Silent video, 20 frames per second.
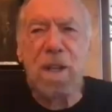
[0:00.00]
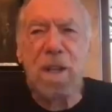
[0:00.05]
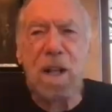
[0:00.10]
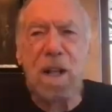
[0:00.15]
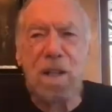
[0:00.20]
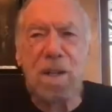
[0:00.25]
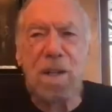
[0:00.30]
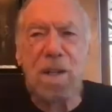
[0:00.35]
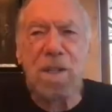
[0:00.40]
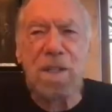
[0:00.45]

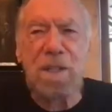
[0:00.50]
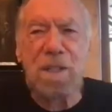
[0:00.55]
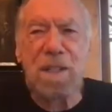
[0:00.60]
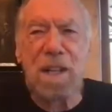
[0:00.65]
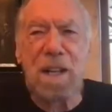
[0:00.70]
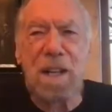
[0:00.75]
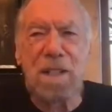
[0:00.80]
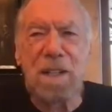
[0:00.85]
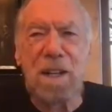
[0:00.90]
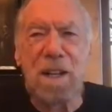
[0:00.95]
Colliers,
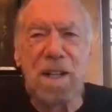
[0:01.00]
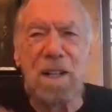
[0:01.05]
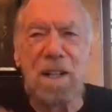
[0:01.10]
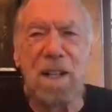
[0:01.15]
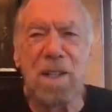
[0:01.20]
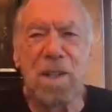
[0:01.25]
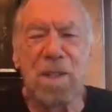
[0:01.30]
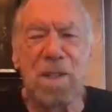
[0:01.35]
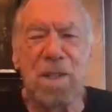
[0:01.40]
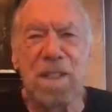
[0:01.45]
not not
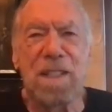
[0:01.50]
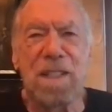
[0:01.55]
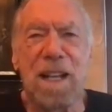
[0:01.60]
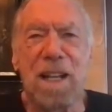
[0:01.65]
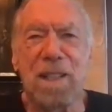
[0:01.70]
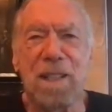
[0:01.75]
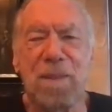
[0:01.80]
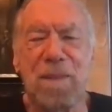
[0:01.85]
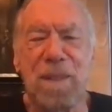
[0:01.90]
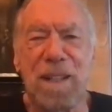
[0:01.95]
colliers and
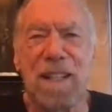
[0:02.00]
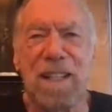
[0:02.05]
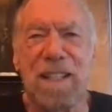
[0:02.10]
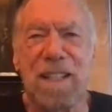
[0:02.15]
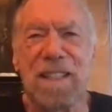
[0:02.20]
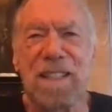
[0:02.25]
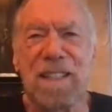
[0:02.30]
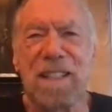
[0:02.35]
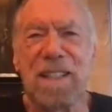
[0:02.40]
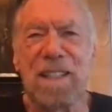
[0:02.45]

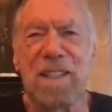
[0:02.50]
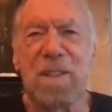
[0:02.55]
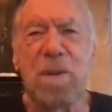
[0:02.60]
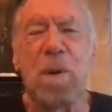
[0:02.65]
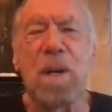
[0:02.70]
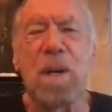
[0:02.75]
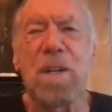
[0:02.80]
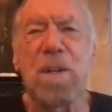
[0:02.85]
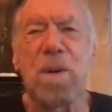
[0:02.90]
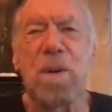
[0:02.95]
encyclopedias.
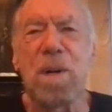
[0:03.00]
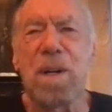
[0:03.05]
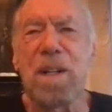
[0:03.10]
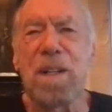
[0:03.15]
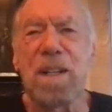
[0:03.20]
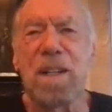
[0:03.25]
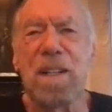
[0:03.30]
Door to door.